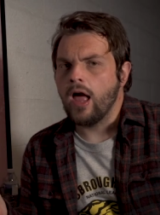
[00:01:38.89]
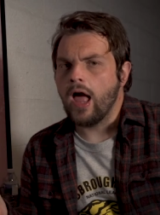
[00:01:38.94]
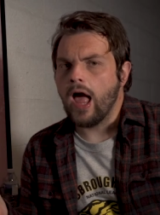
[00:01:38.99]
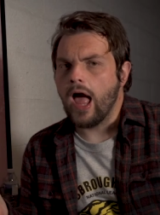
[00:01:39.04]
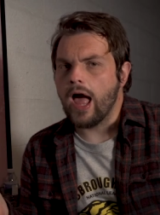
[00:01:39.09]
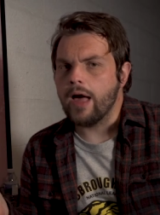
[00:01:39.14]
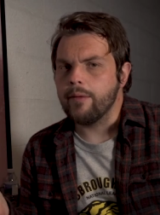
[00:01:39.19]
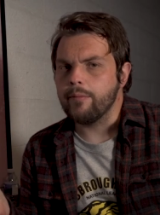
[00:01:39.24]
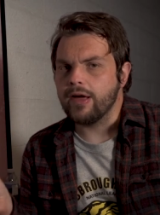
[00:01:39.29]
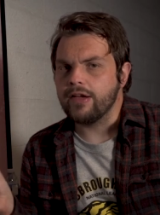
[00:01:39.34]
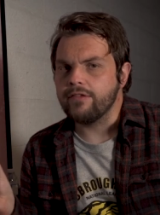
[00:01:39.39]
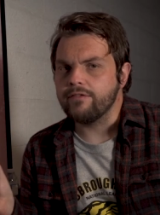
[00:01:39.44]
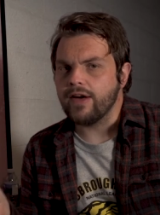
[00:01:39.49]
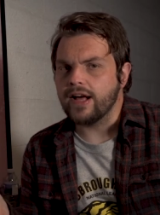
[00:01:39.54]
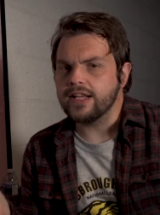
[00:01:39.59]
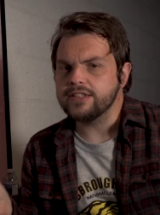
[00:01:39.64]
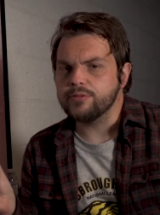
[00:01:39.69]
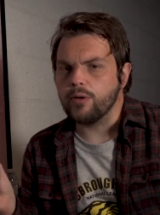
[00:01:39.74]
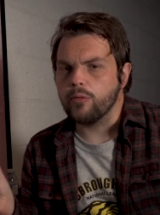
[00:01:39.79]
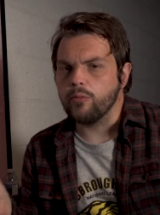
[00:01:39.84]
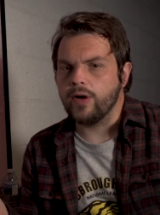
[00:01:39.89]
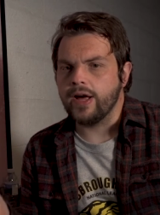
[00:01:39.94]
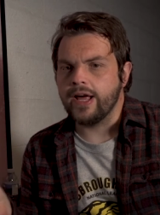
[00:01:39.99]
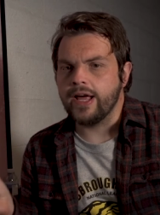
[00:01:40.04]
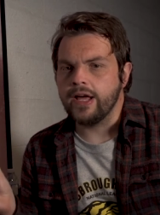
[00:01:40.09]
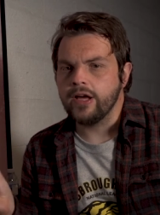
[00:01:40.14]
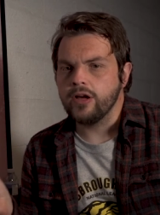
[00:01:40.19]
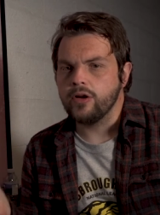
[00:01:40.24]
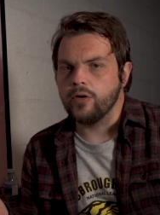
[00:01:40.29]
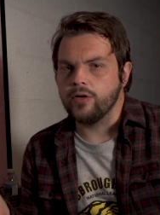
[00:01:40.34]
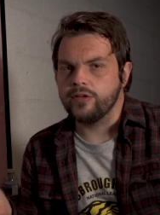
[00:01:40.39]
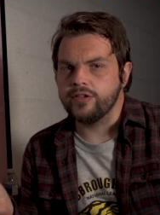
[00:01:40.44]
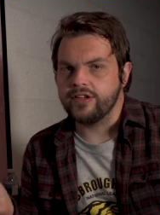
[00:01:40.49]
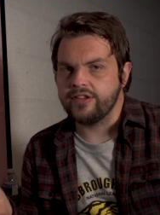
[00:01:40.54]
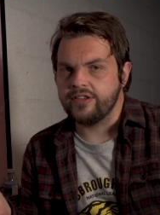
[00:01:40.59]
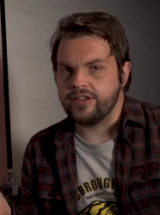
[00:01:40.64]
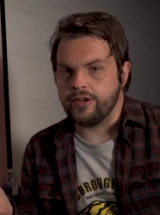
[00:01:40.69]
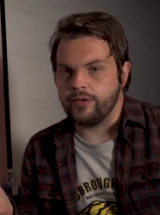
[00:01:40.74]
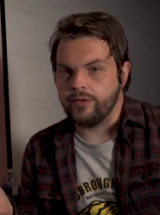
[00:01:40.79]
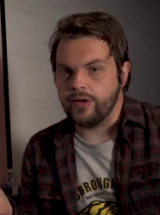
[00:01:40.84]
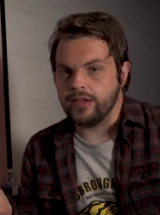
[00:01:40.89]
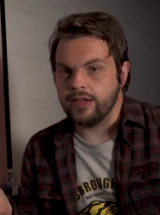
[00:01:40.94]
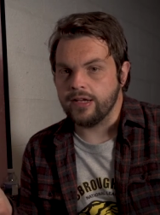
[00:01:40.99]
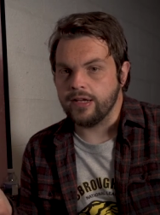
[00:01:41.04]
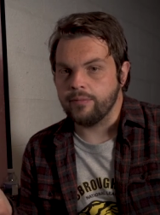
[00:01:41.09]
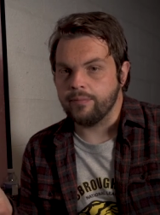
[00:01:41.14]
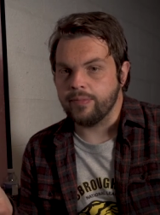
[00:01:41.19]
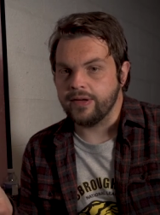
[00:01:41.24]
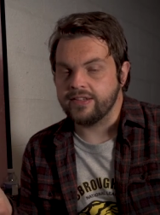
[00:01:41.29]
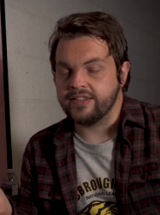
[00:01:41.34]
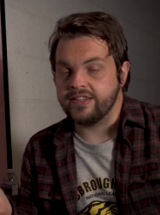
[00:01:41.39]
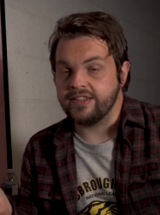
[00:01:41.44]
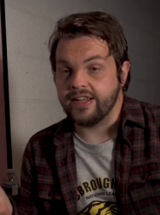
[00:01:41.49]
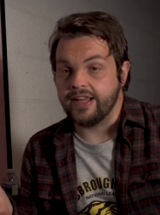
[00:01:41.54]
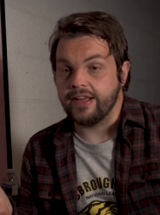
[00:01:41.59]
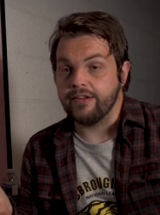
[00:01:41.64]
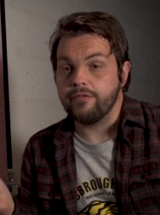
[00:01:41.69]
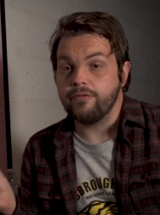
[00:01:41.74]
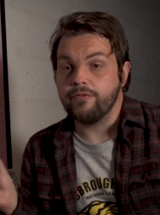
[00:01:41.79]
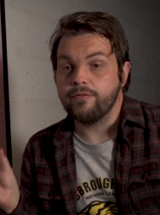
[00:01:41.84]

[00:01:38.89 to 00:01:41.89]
And that's what we're going to do a little bit today.